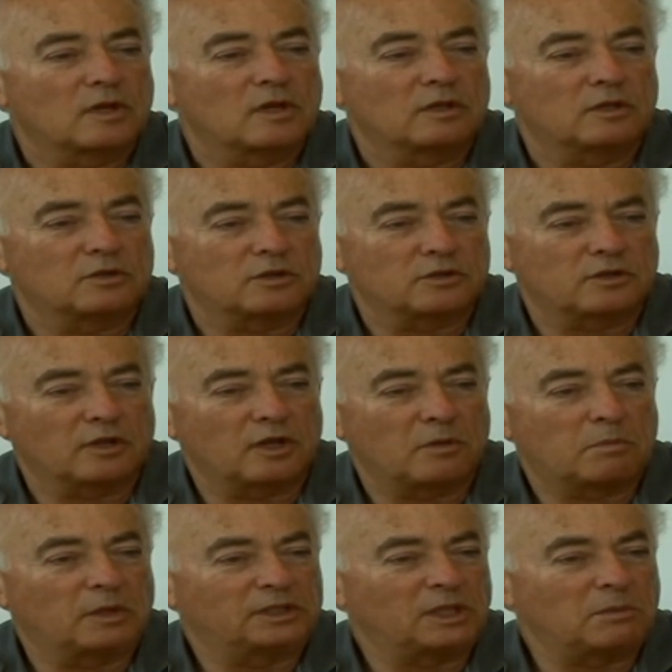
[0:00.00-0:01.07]
This is really
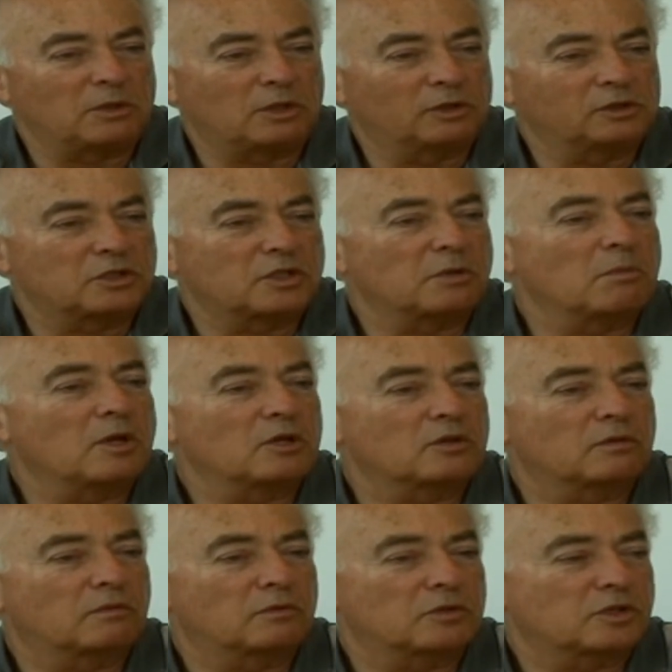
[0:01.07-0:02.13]
parameter
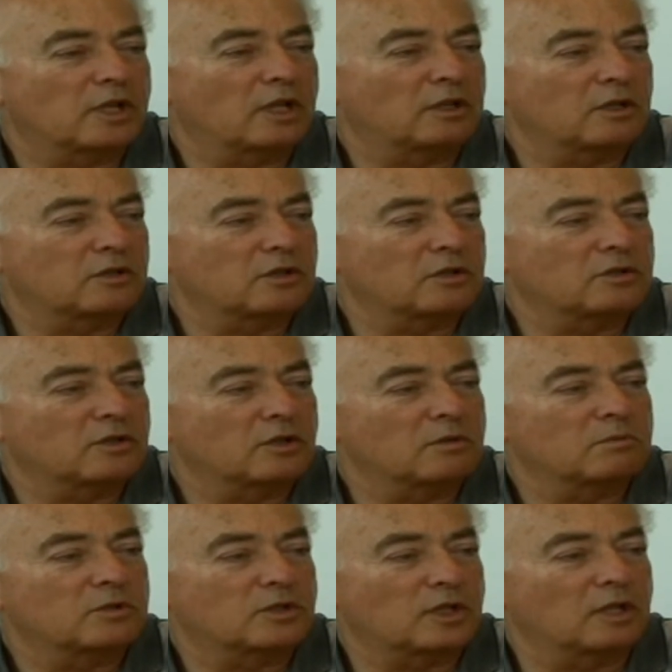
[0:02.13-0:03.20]
estimation for static
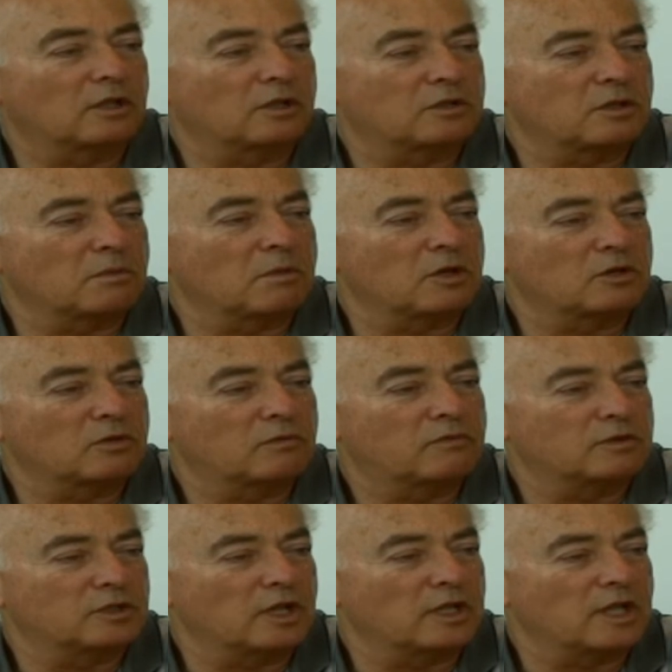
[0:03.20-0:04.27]
systems, state estimation
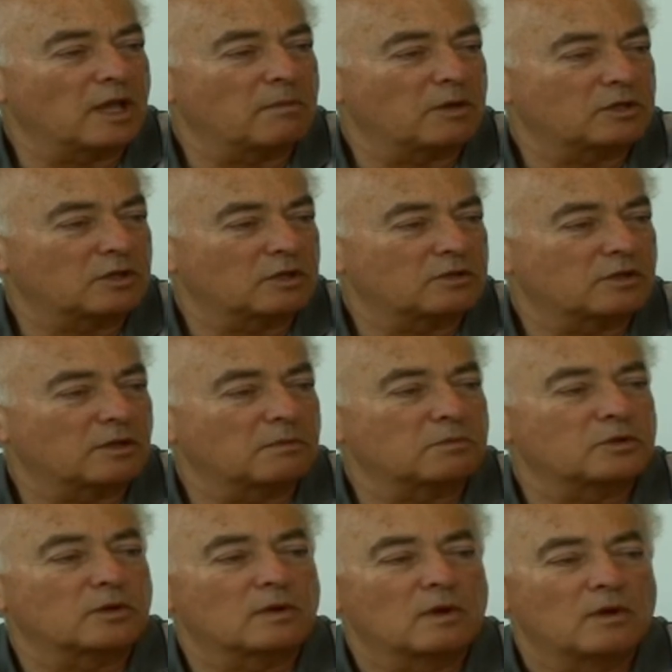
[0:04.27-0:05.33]
for dynamic
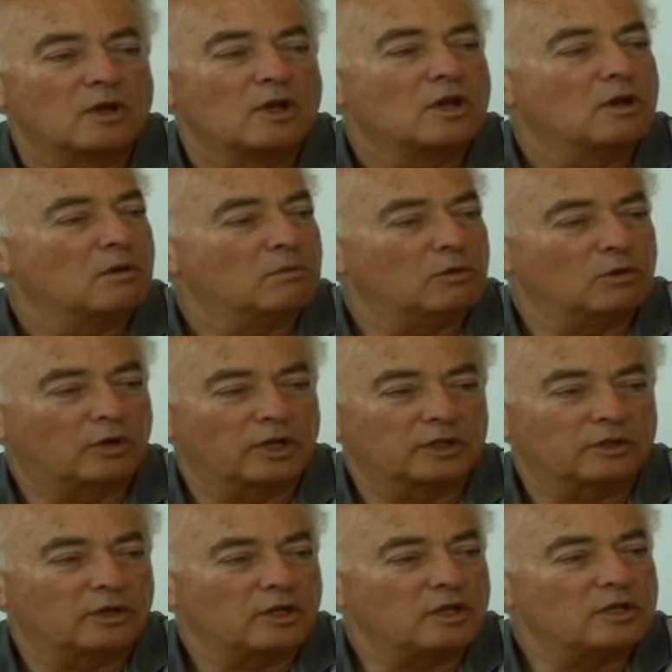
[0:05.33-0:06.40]
systems. We'll look
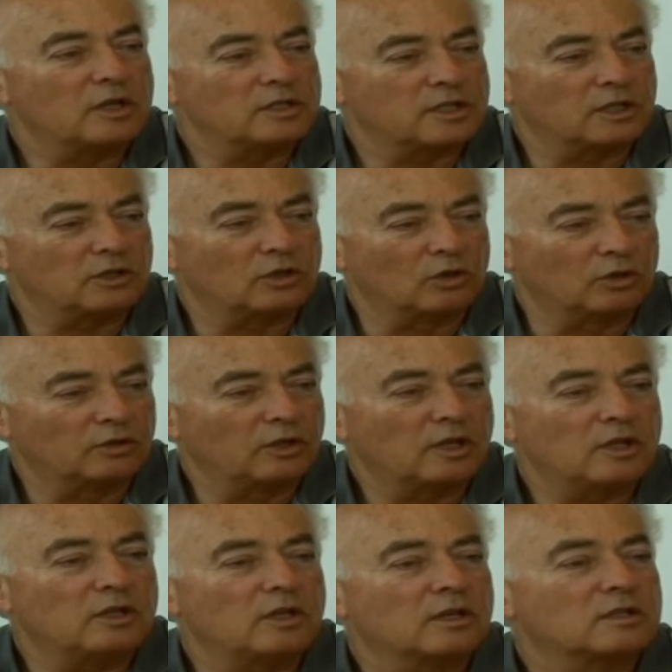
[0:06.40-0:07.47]
at linear and
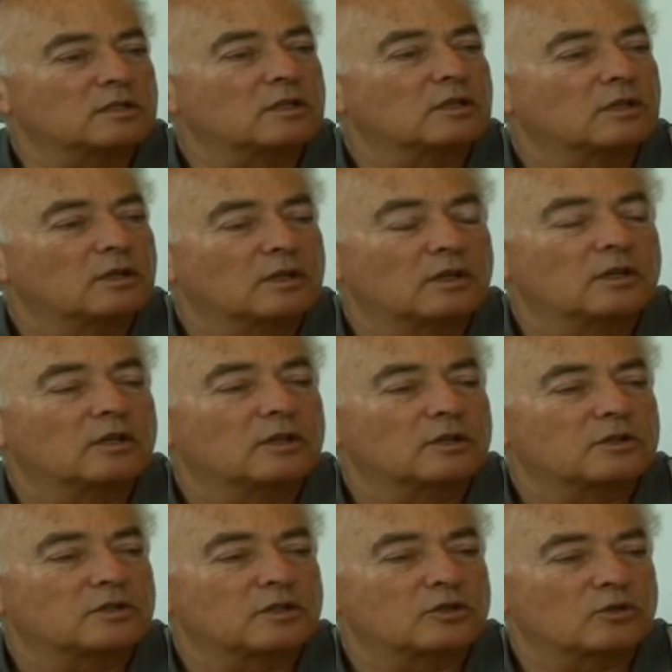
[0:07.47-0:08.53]
non-linear
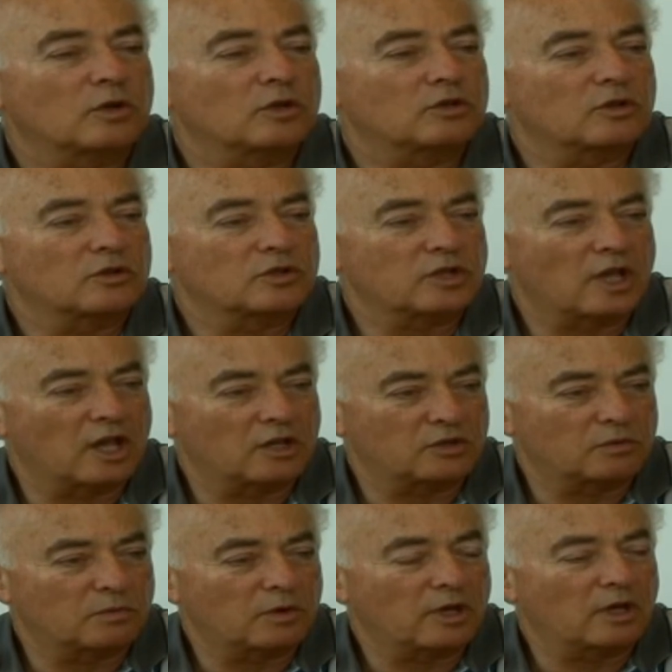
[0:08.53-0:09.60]
situations
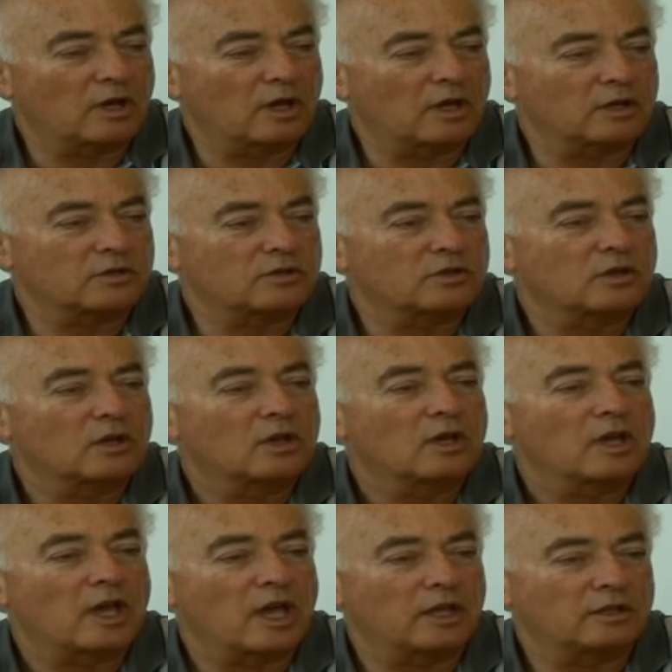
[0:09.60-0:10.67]
as well as
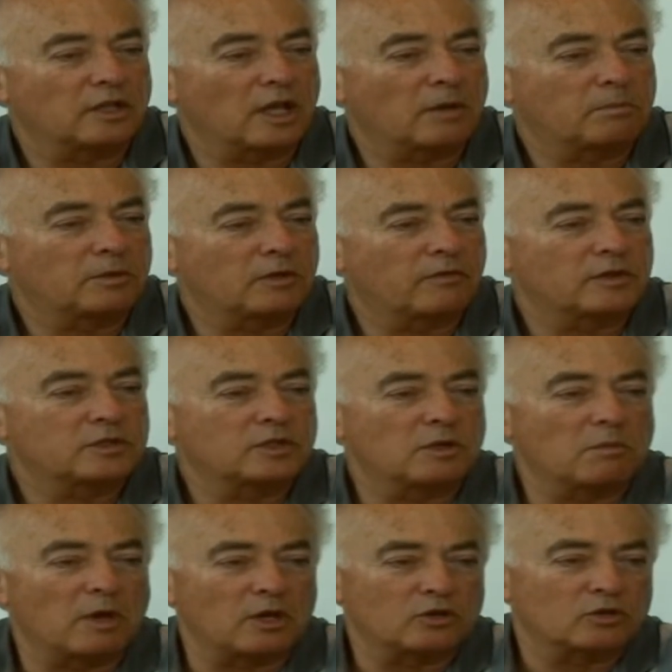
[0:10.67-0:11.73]
adaptive
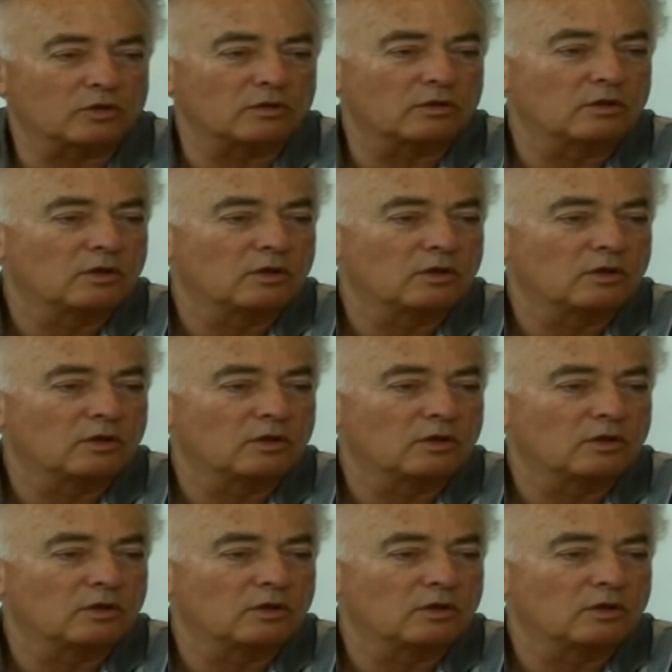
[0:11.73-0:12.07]
estimation.